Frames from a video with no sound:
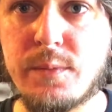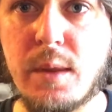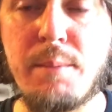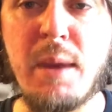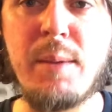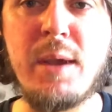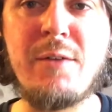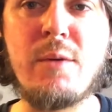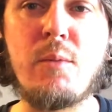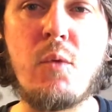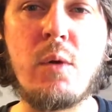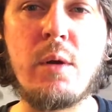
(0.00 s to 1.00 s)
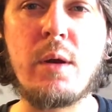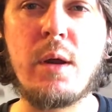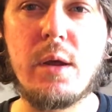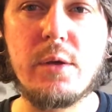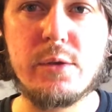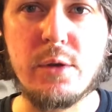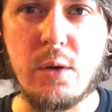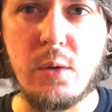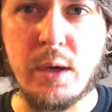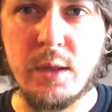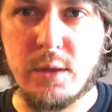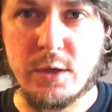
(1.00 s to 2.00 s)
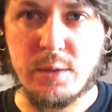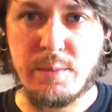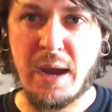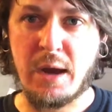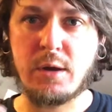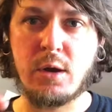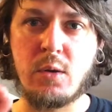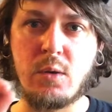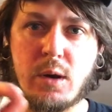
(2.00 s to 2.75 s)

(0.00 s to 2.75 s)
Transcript: maybe even more so get the tobacco